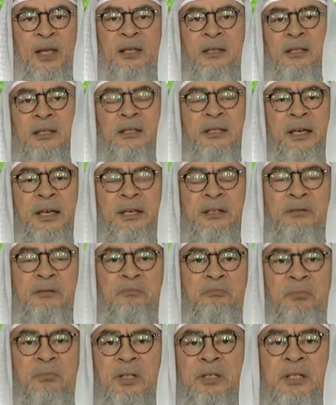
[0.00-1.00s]
In this
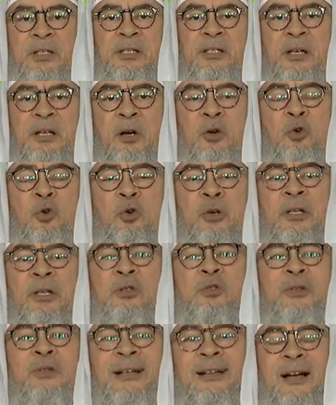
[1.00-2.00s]
case, this is
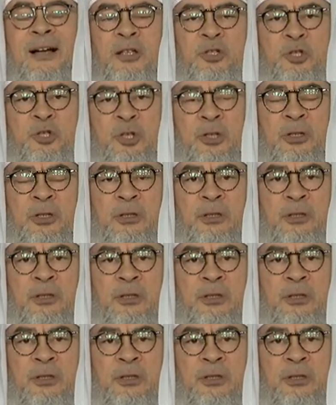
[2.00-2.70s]
according to the culture.